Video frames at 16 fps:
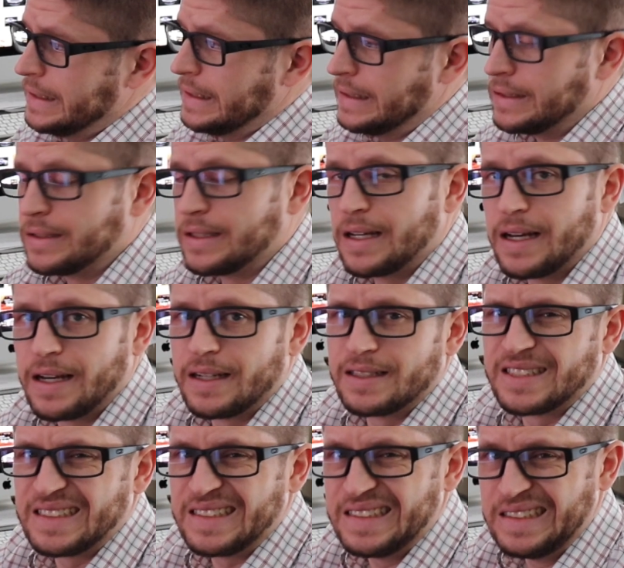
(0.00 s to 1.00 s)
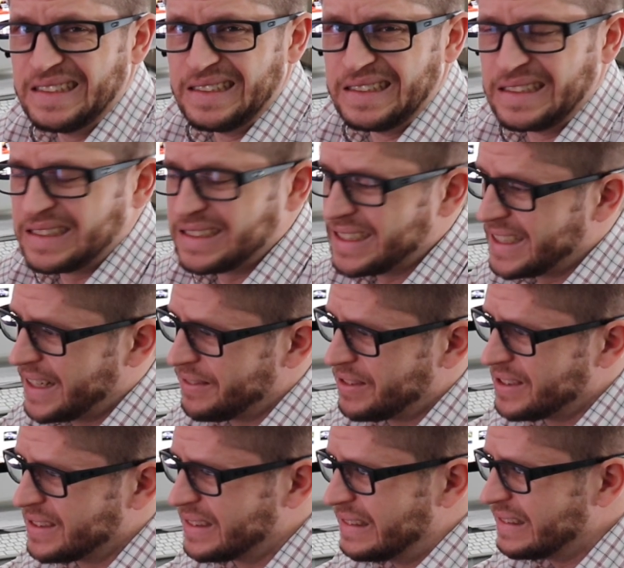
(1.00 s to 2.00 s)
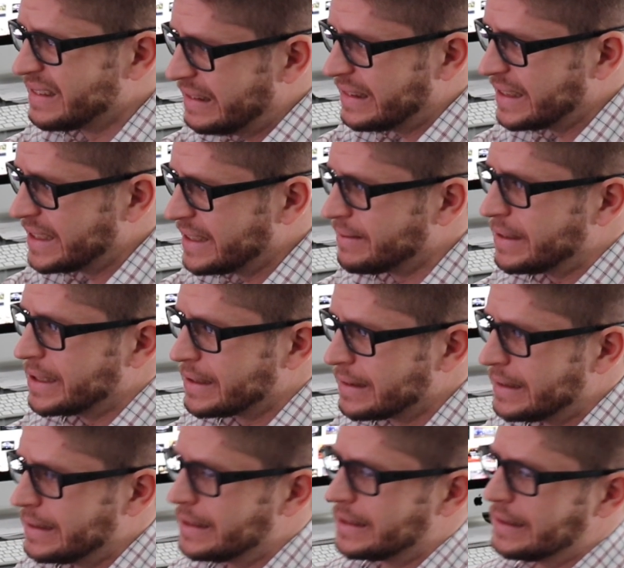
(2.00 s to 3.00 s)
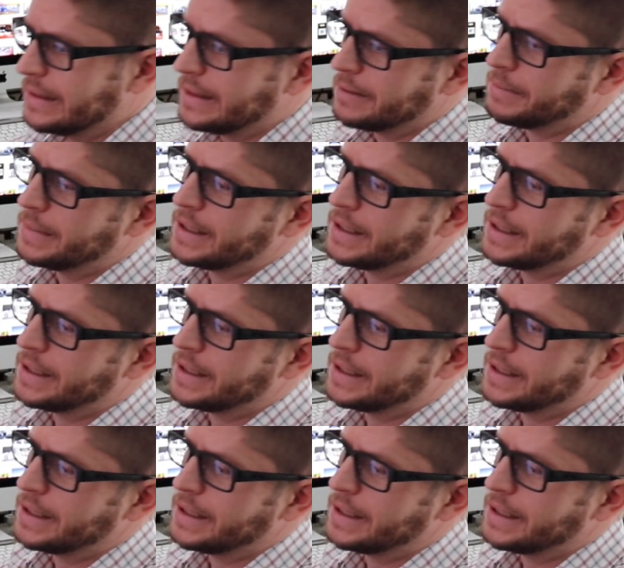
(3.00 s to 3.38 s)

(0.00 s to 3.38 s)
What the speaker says: Guys, I have to cringe a little